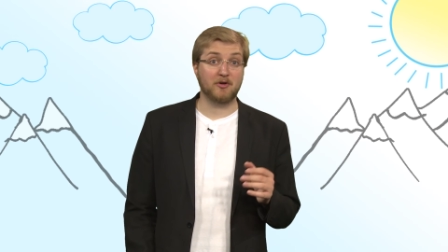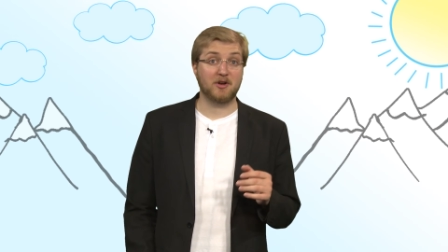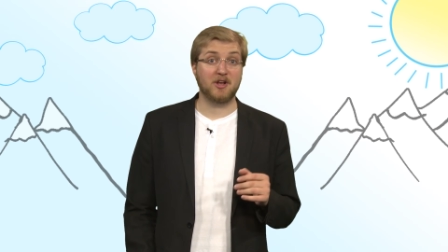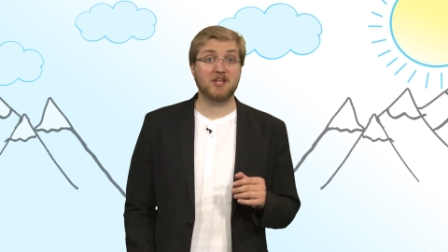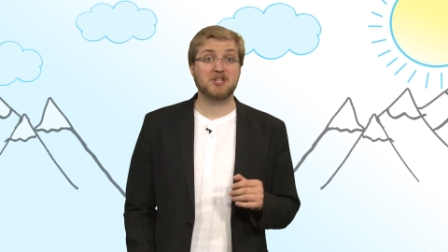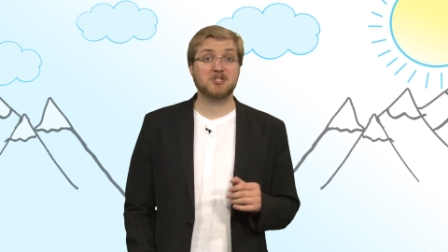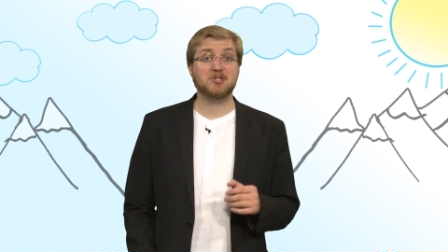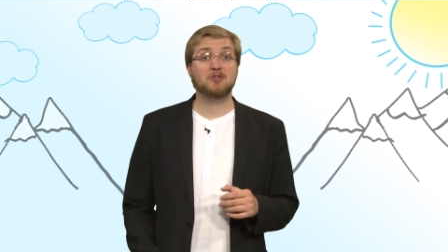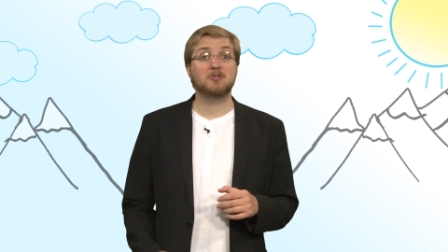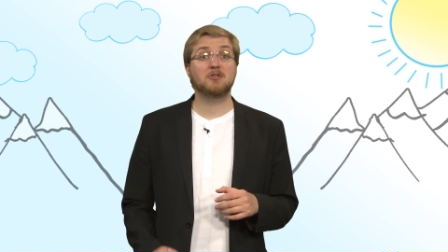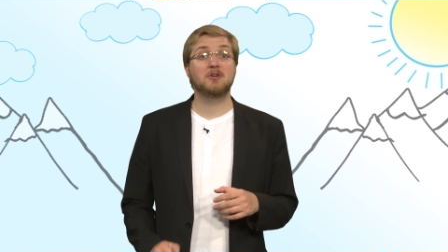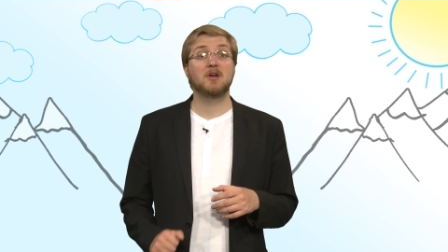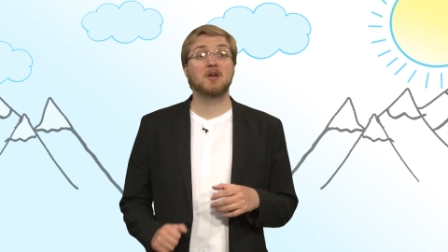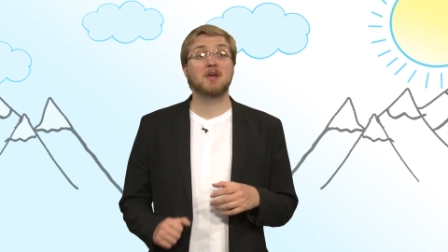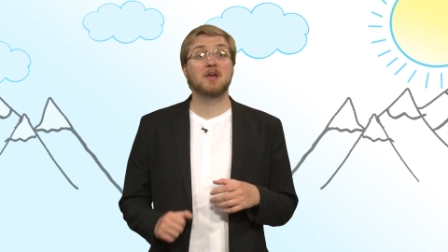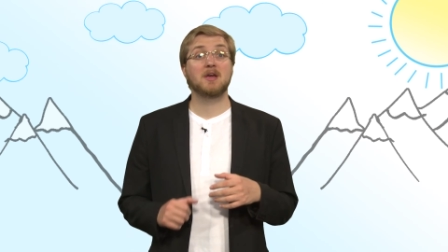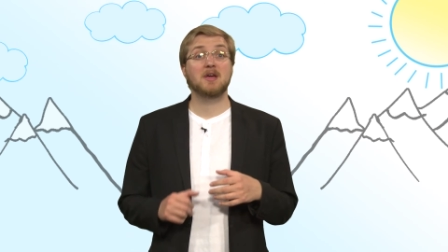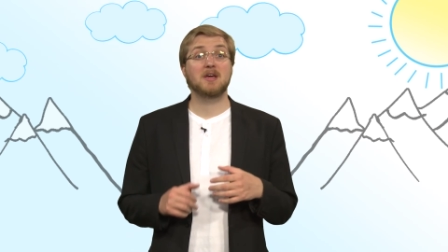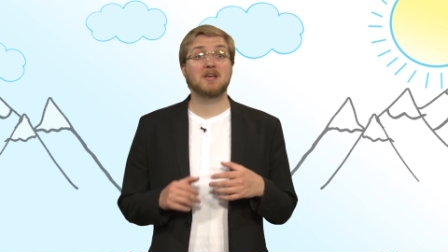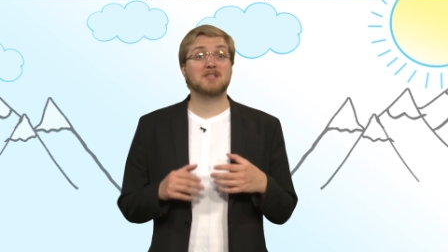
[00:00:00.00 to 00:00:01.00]
a glacier
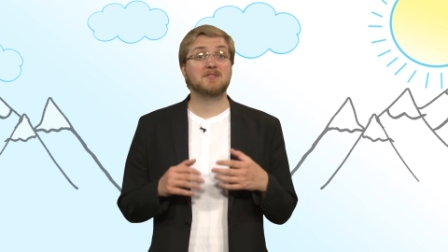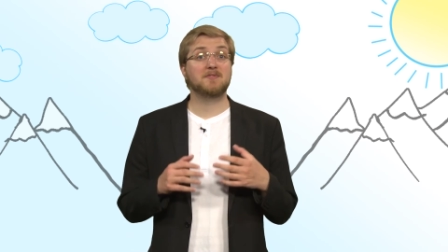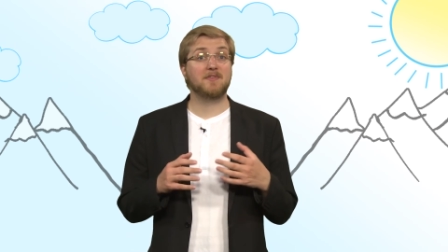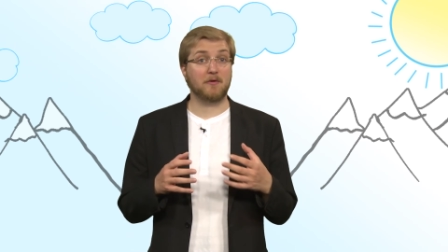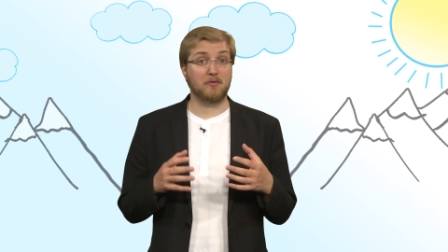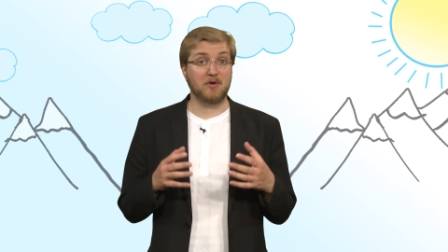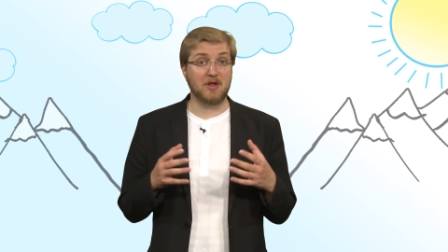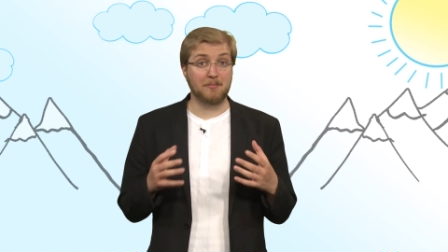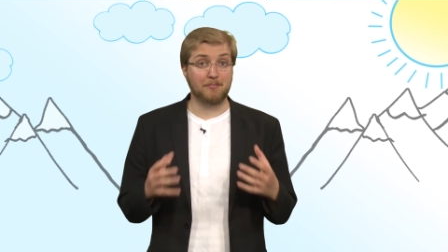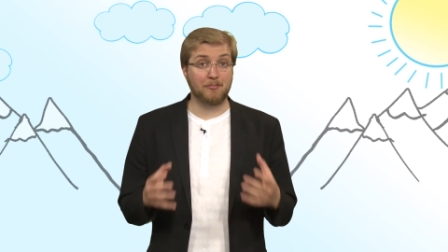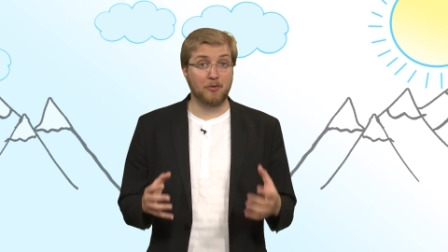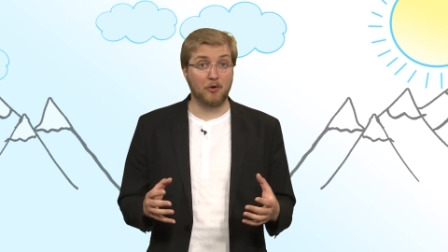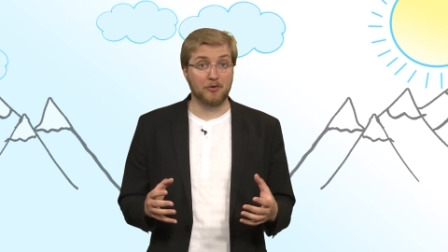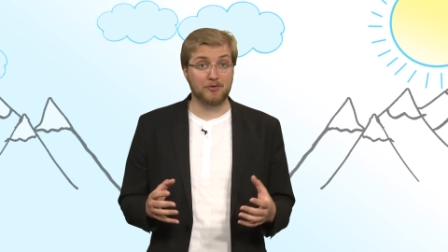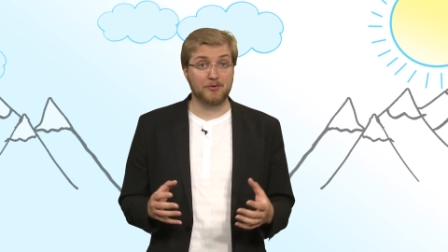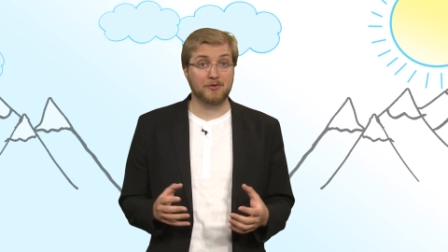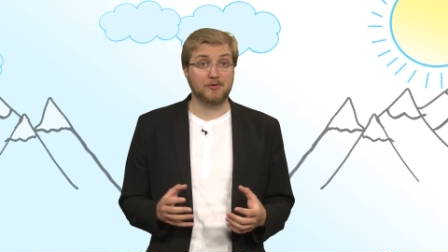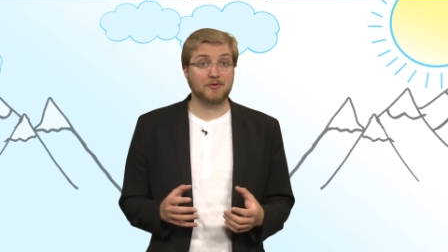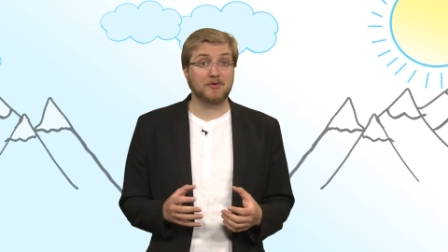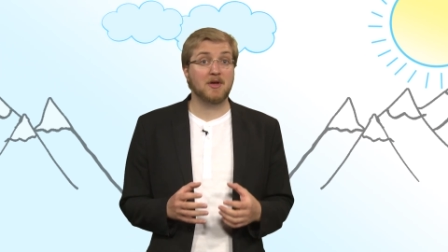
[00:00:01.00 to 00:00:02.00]
is very
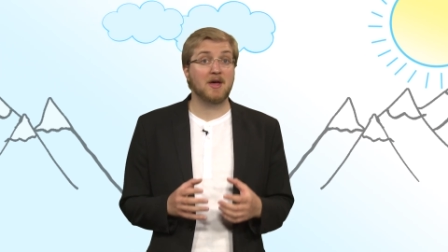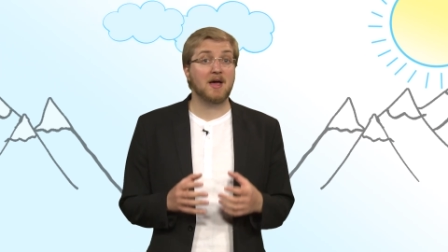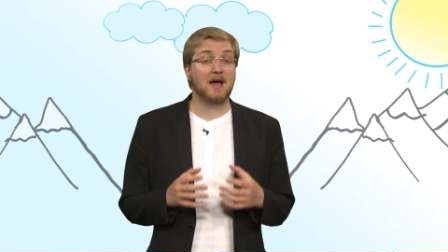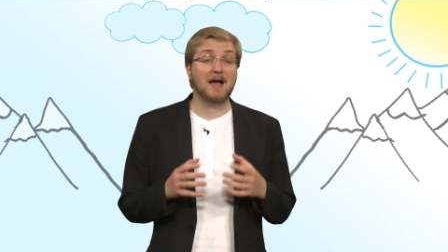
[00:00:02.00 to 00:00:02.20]
important,